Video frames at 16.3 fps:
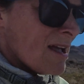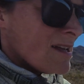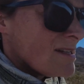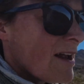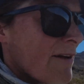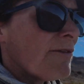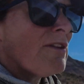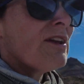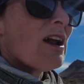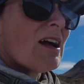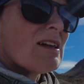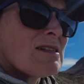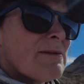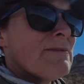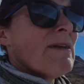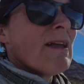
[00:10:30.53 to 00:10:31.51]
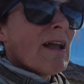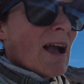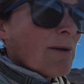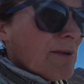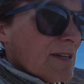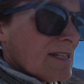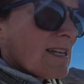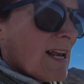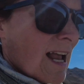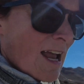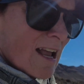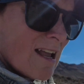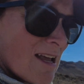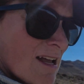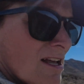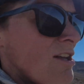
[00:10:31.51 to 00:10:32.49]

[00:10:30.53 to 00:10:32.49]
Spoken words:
Definitely not something I would say